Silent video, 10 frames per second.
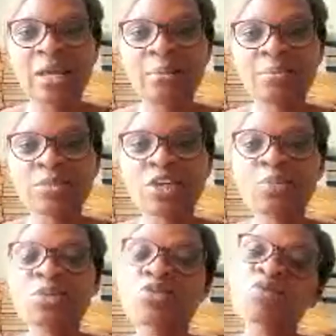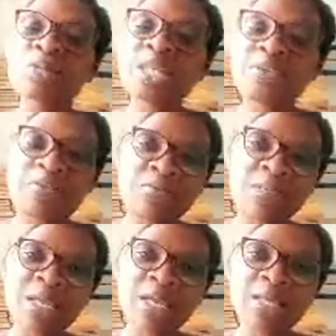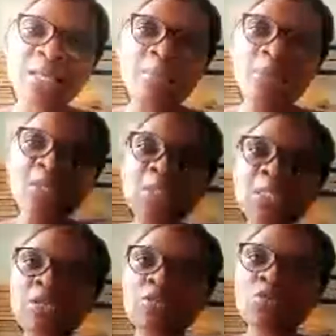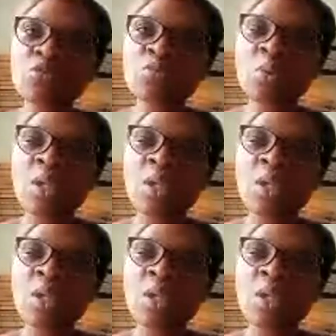Jeremy took the meat in the stew,